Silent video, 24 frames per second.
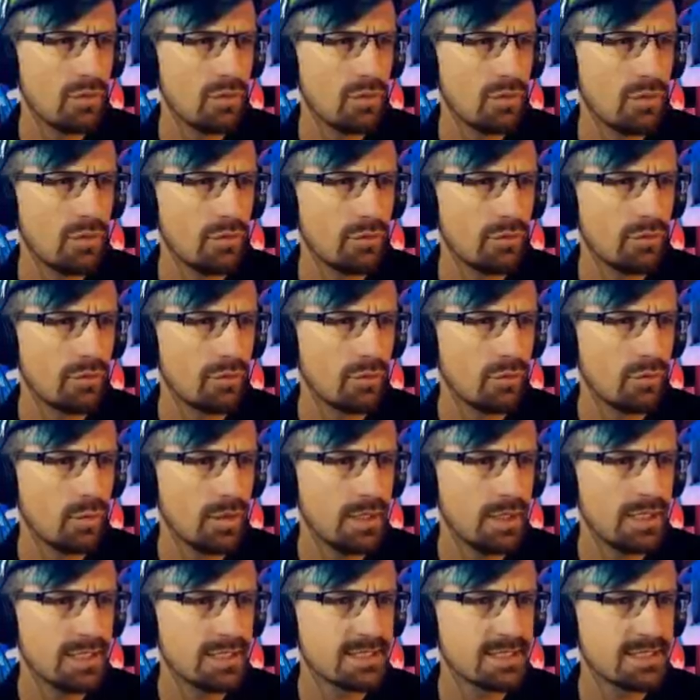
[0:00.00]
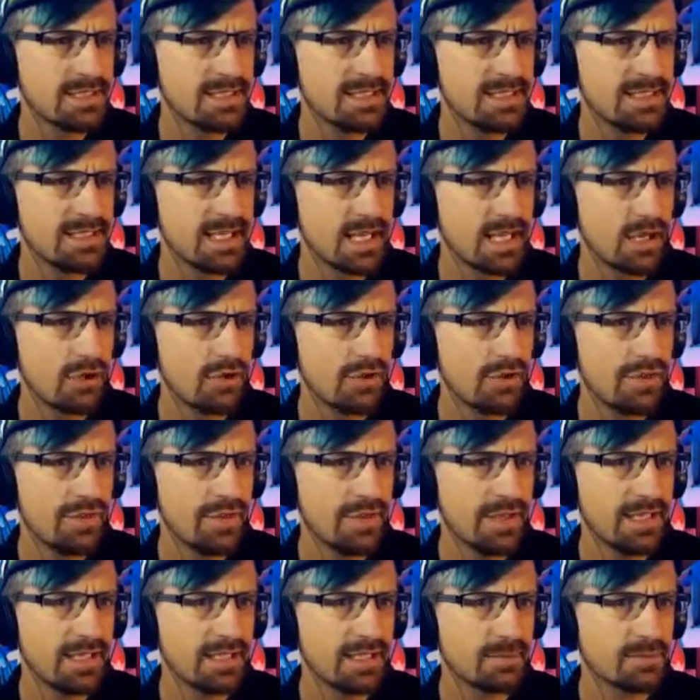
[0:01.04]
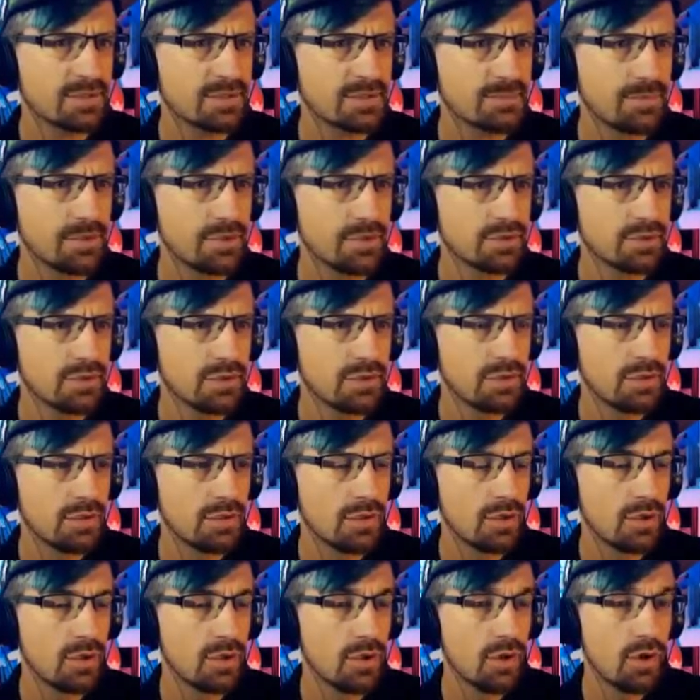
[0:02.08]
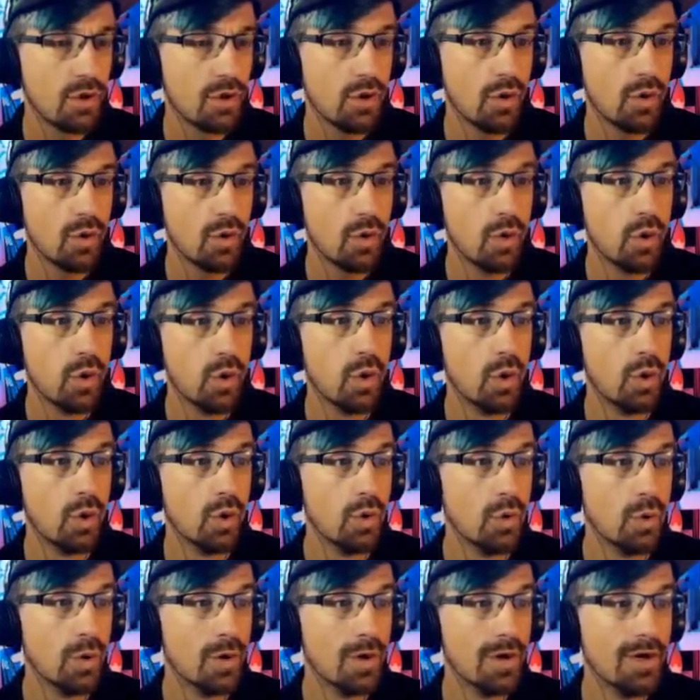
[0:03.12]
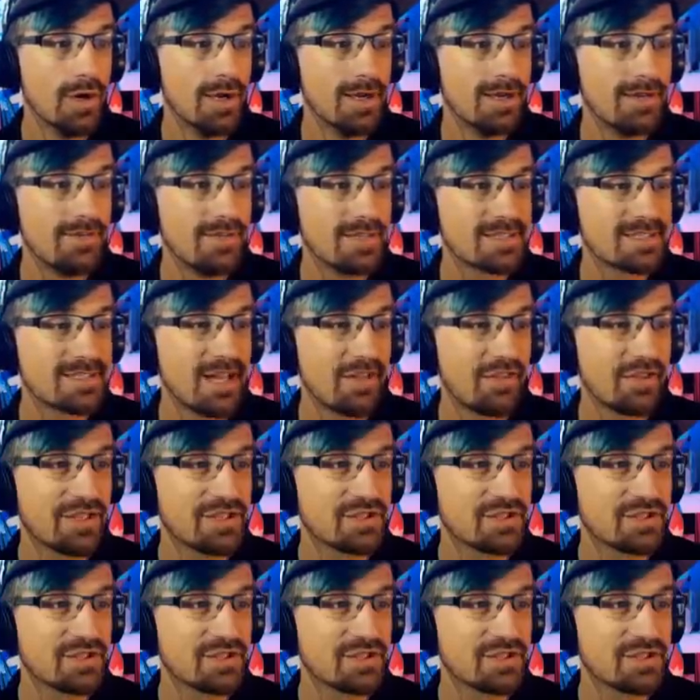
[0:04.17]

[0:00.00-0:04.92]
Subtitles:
So where's the yellow thing I'm supposed... Ooh, there's nothing to